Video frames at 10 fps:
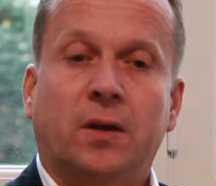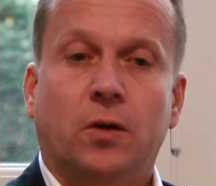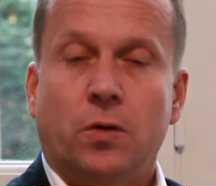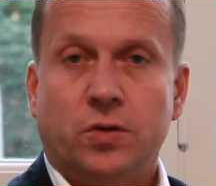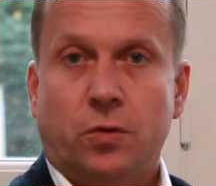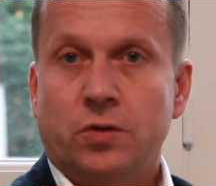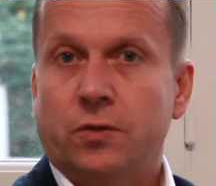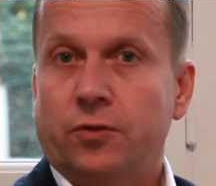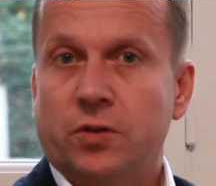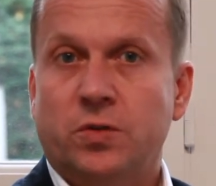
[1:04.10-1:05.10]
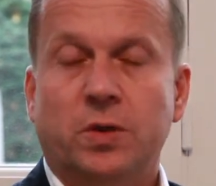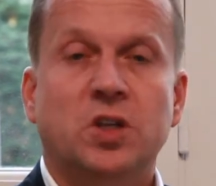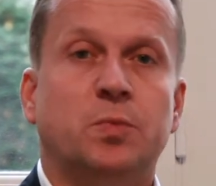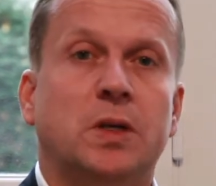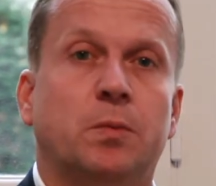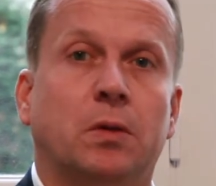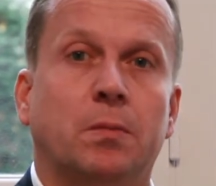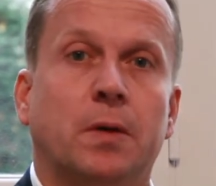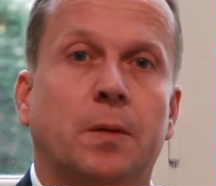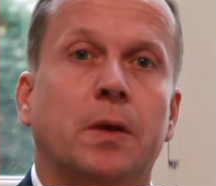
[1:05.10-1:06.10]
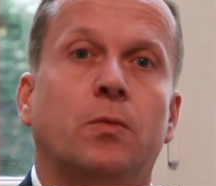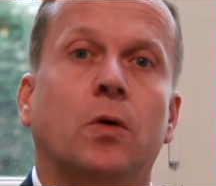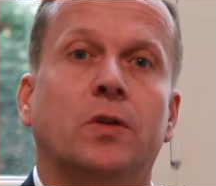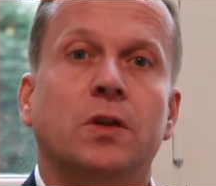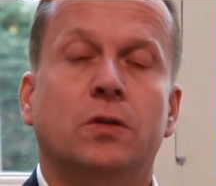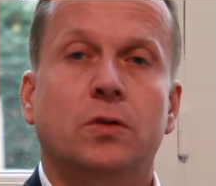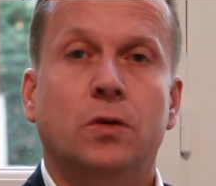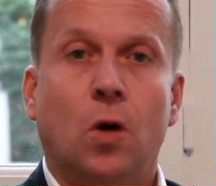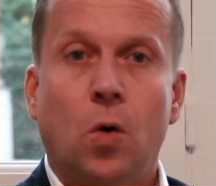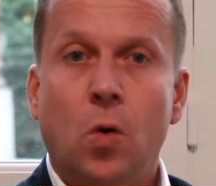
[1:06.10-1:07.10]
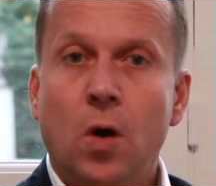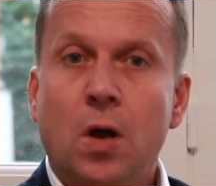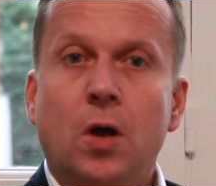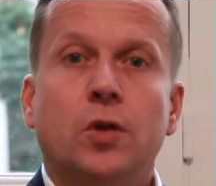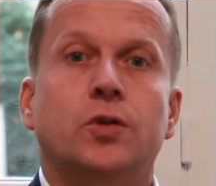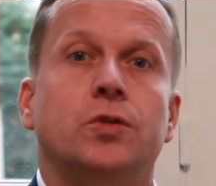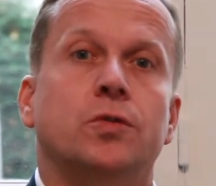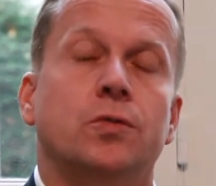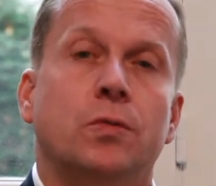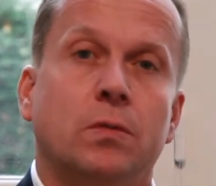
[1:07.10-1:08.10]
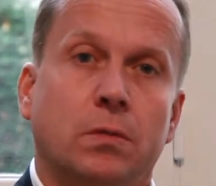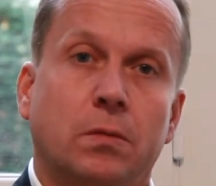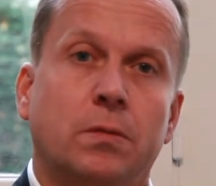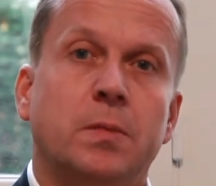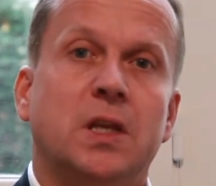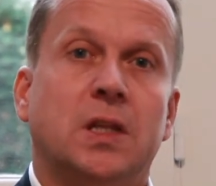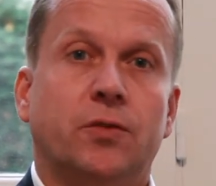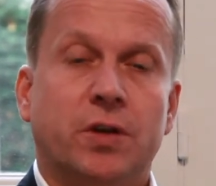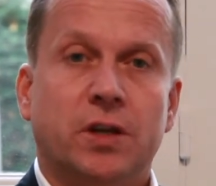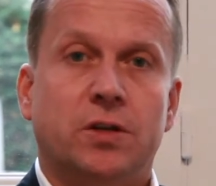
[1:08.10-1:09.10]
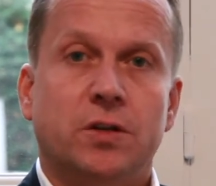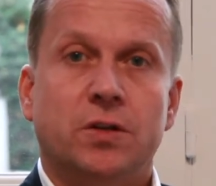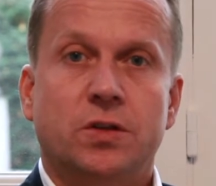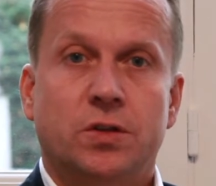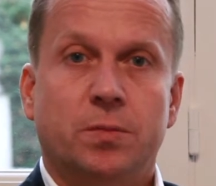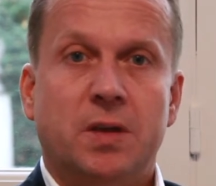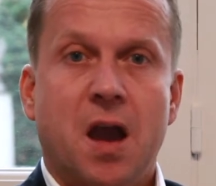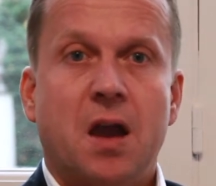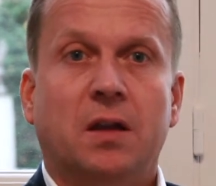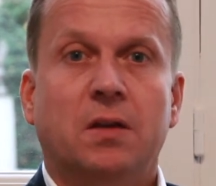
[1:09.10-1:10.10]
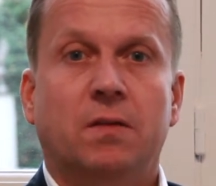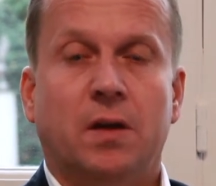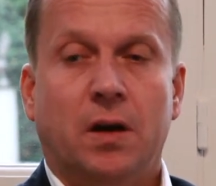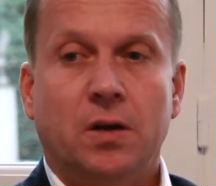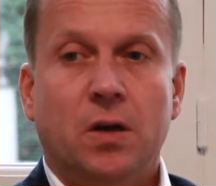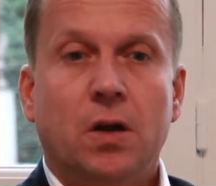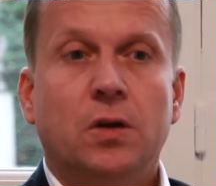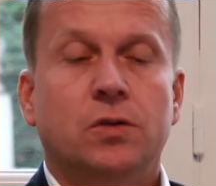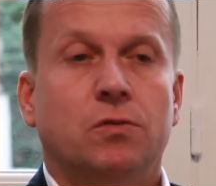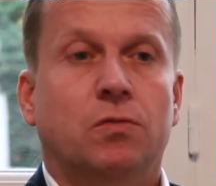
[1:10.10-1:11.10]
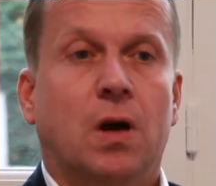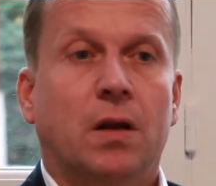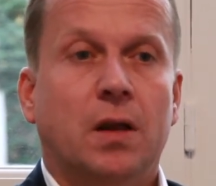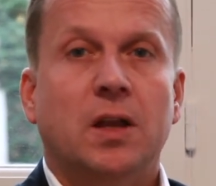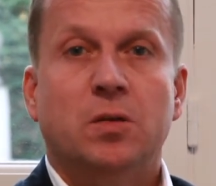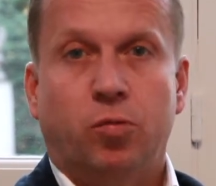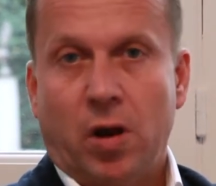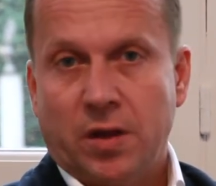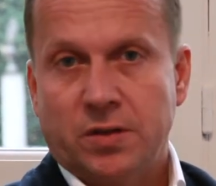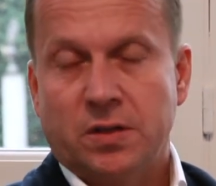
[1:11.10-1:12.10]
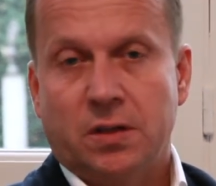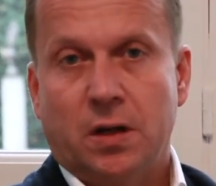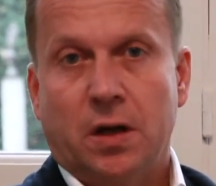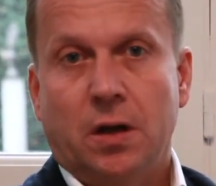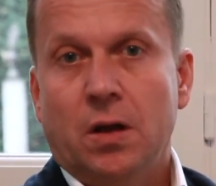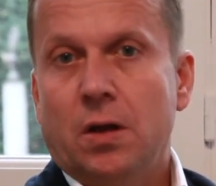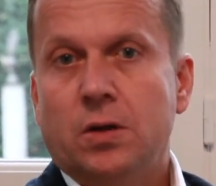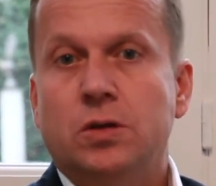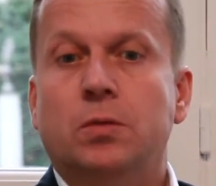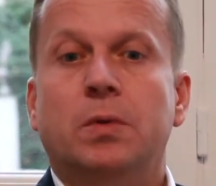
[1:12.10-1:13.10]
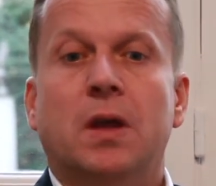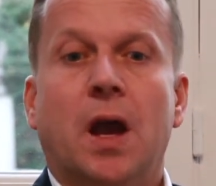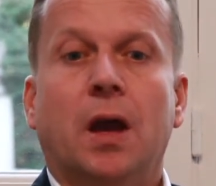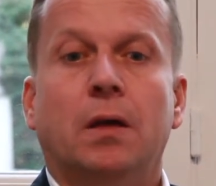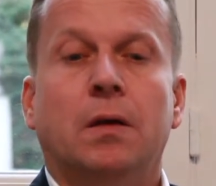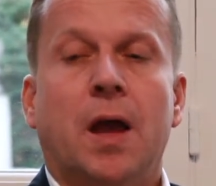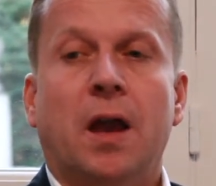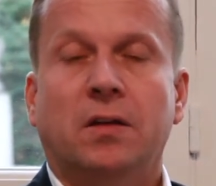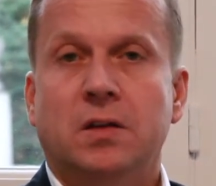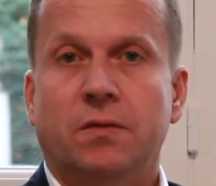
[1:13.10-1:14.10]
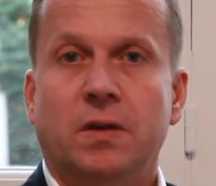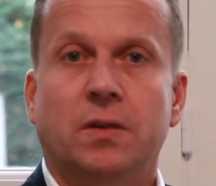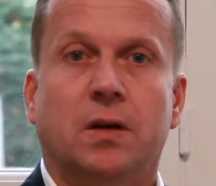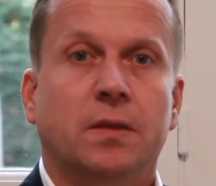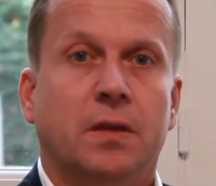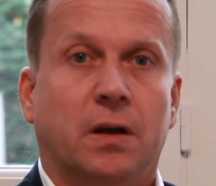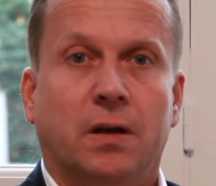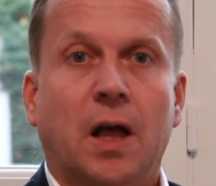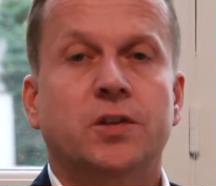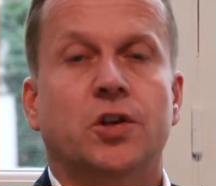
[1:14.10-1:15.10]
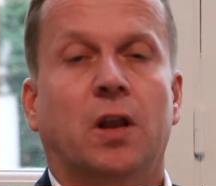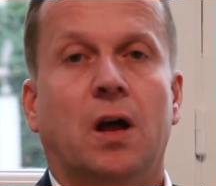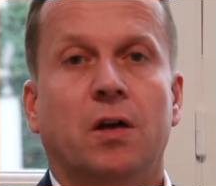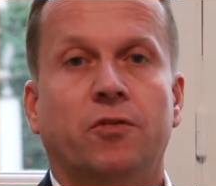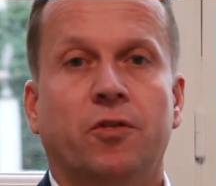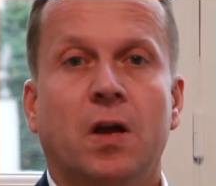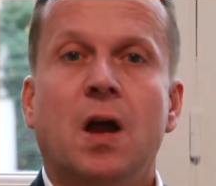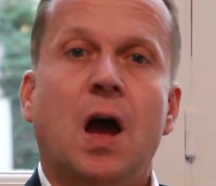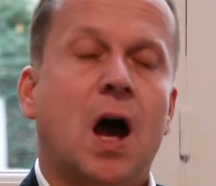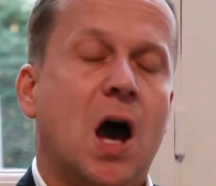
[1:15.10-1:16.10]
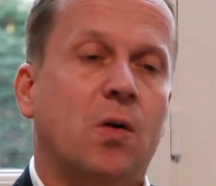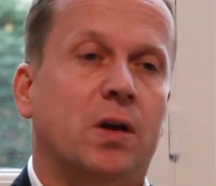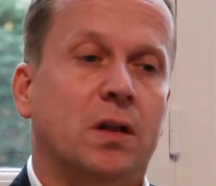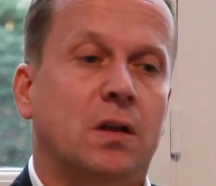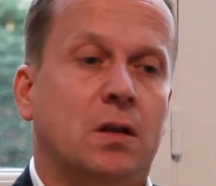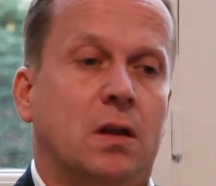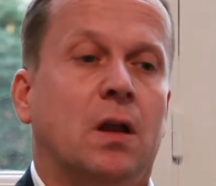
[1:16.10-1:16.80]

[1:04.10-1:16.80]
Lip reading: that goes also for Swedish people maybe wanting to go to MENA regions to be active there, to run enterprises there, to be active in their culture life. How can